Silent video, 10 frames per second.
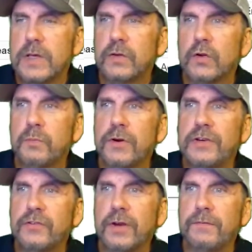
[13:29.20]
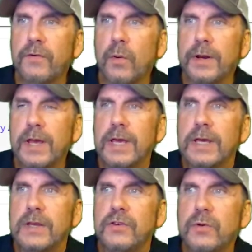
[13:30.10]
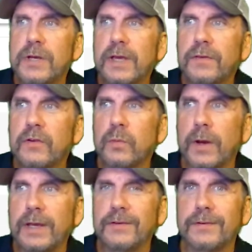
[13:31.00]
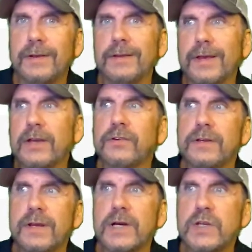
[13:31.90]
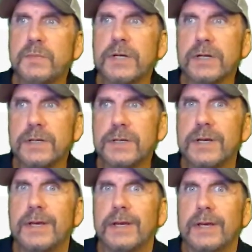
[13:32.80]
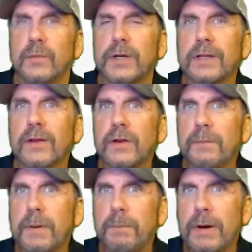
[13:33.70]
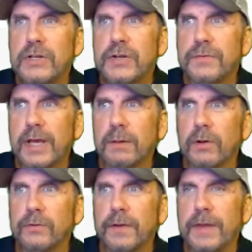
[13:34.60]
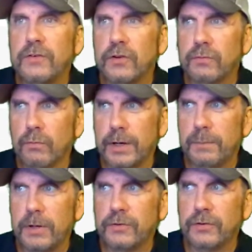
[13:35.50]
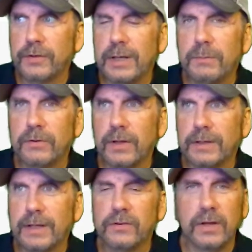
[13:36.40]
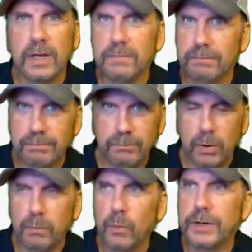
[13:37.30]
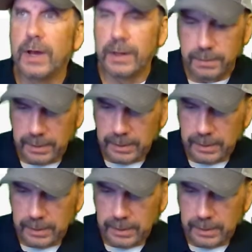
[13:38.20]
So it's pretty straightforward. Doing it this way is, is actually nice because we can load up a bunch of tables and then just write a bunch of statements like this and boom, we're done.